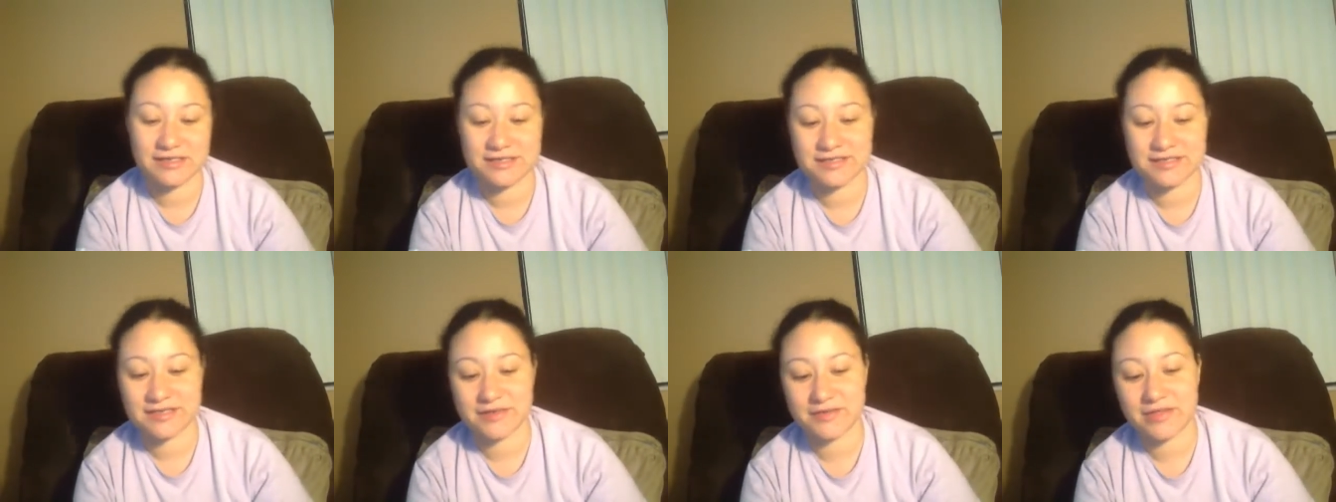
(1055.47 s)

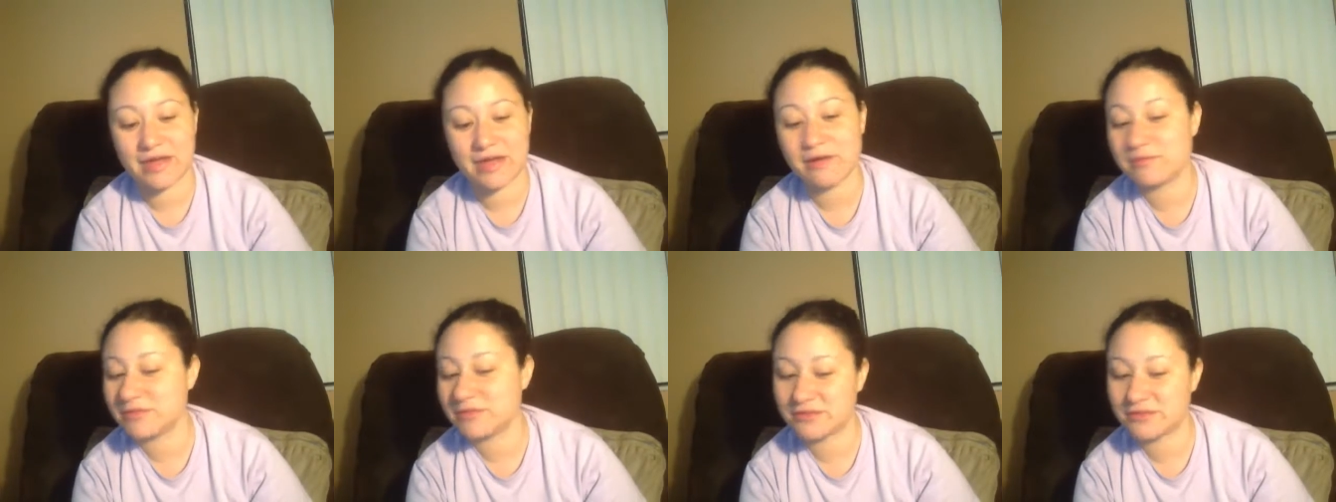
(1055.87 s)
So
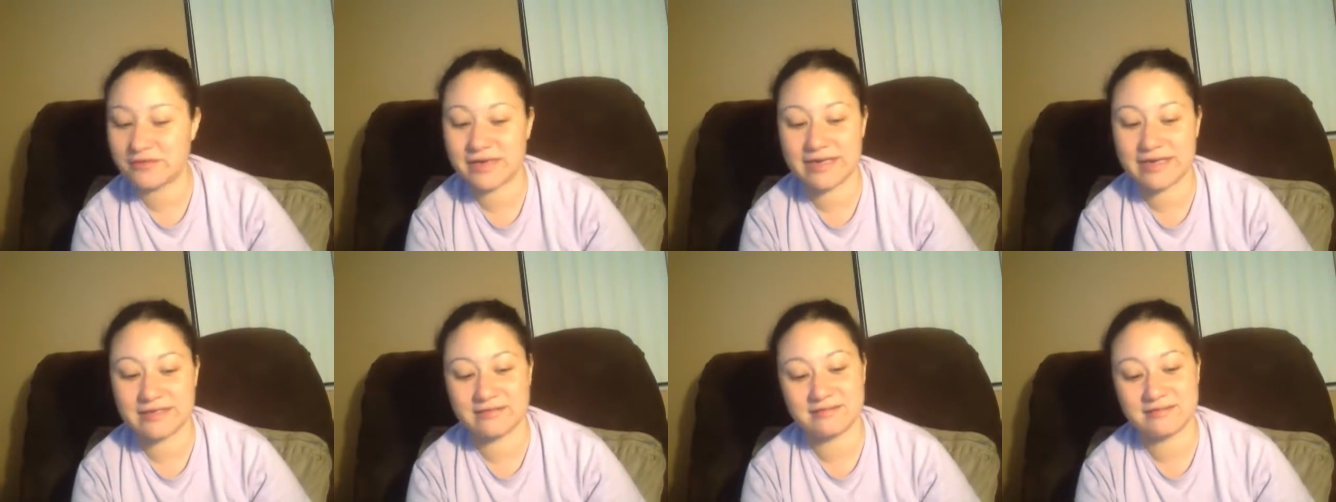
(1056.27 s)
that was
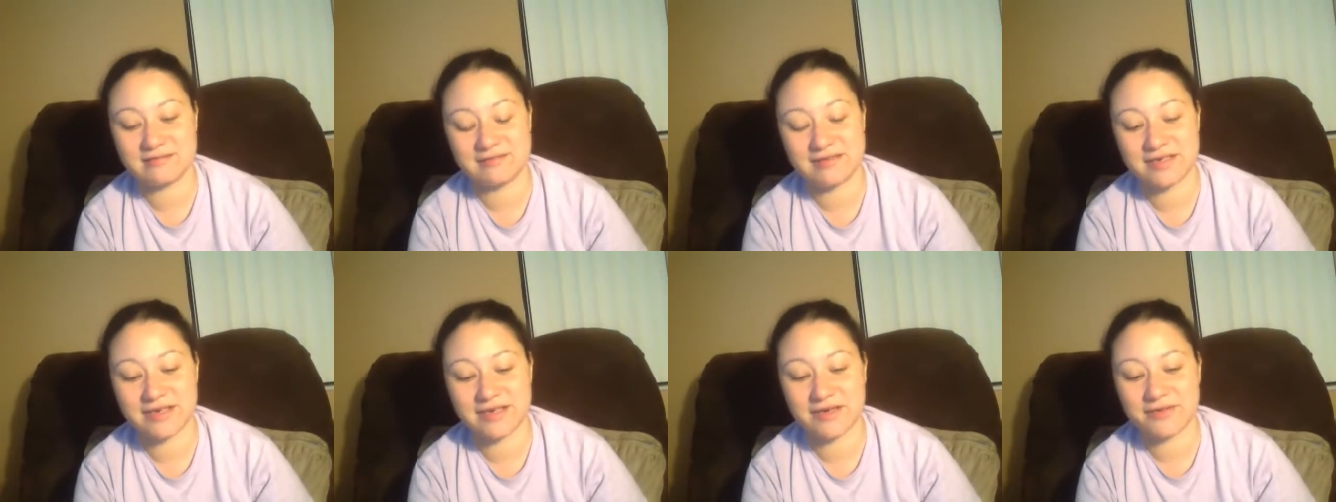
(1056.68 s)
great,
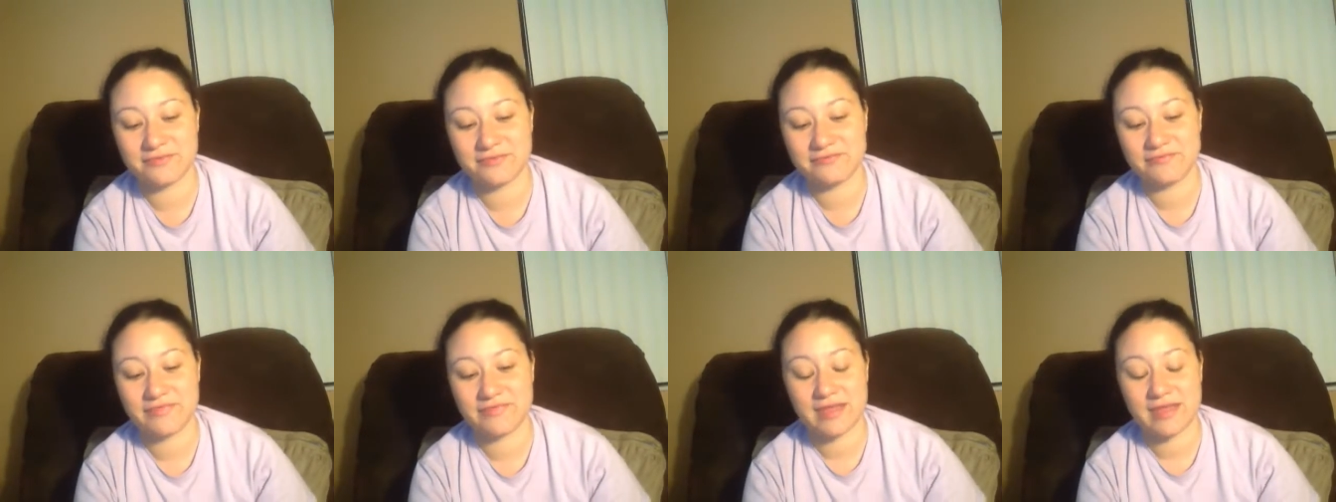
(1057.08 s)
you know.
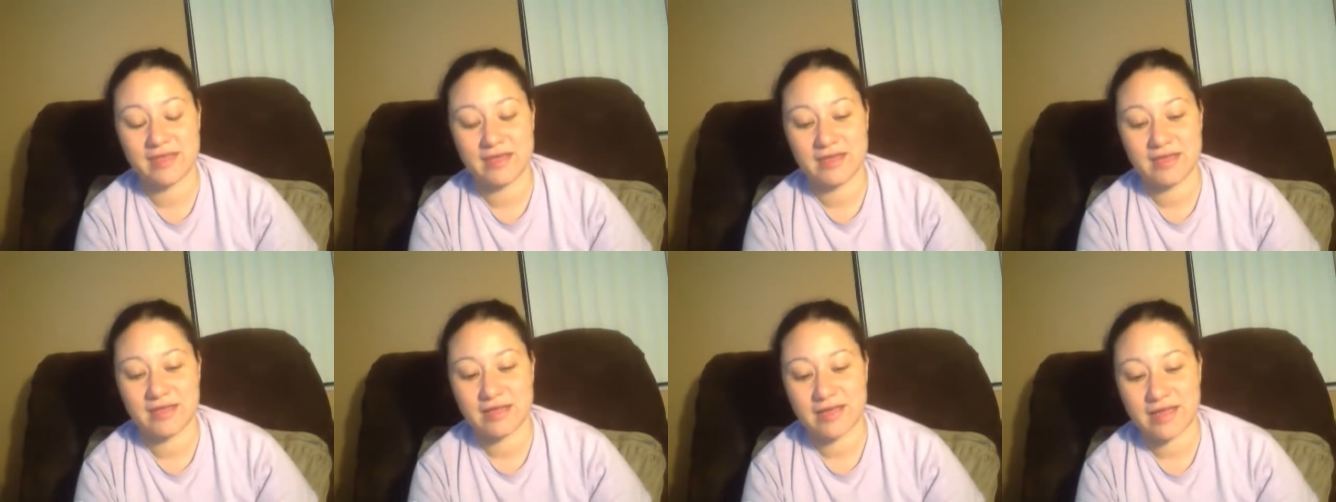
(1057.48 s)

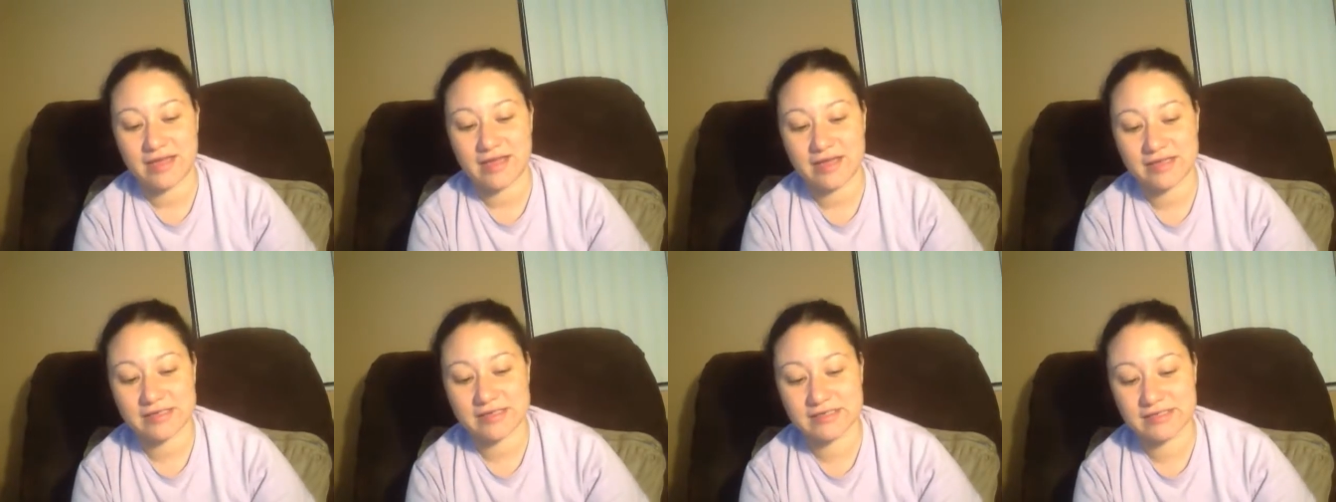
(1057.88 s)

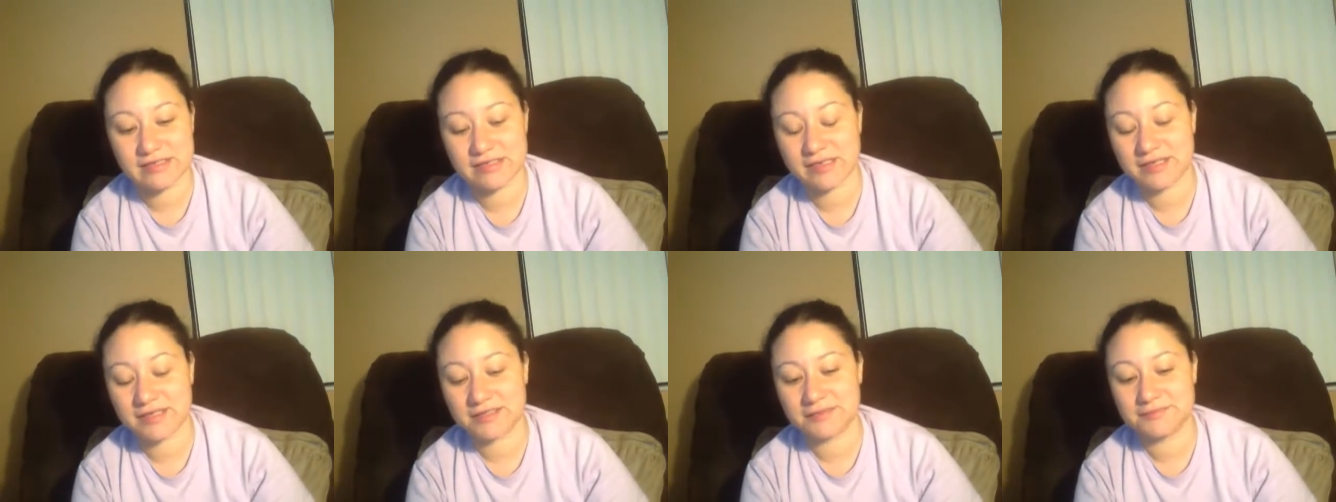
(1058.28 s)

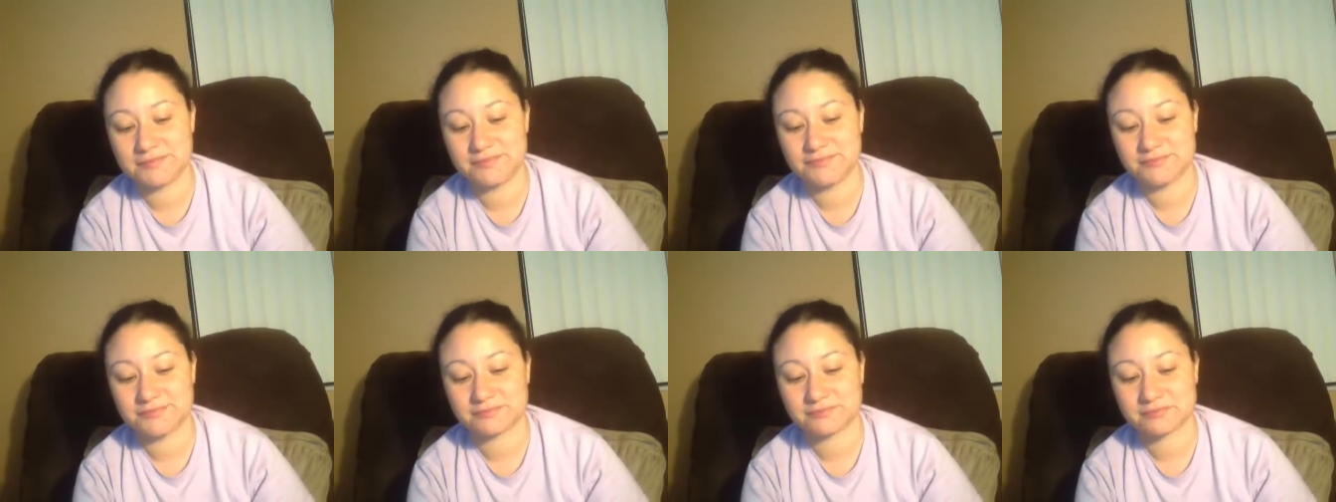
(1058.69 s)
And
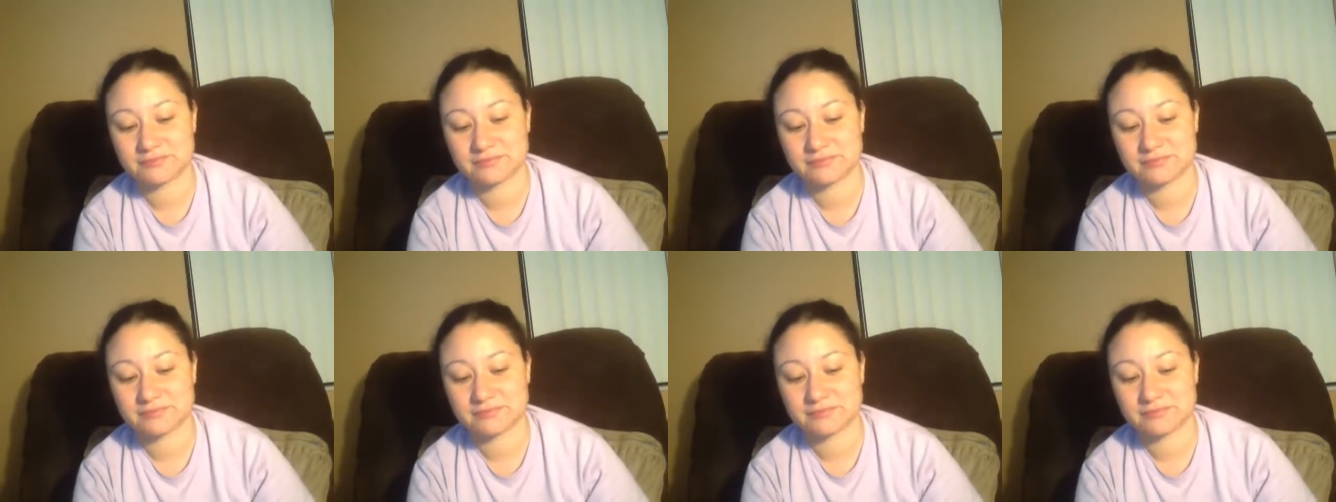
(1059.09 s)
um,